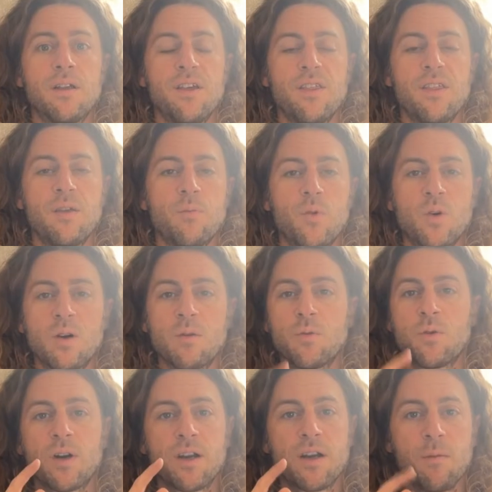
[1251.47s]
the more and
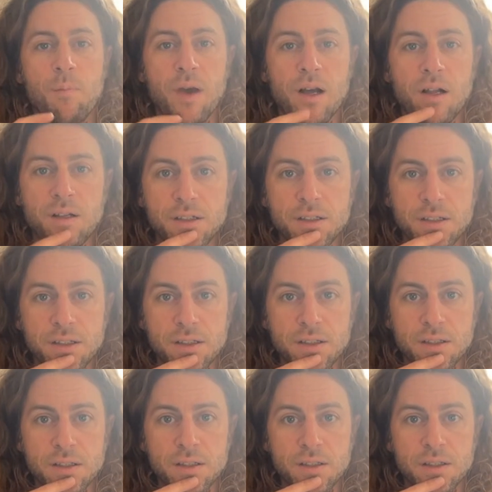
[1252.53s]
more compelled
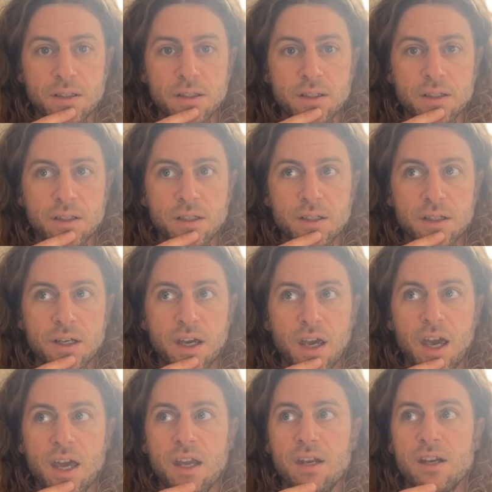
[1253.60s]

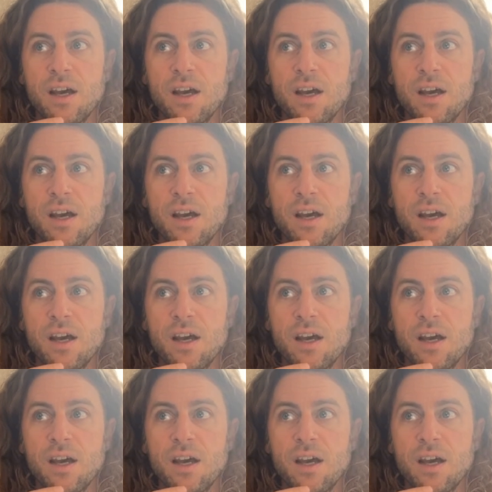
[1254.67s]
and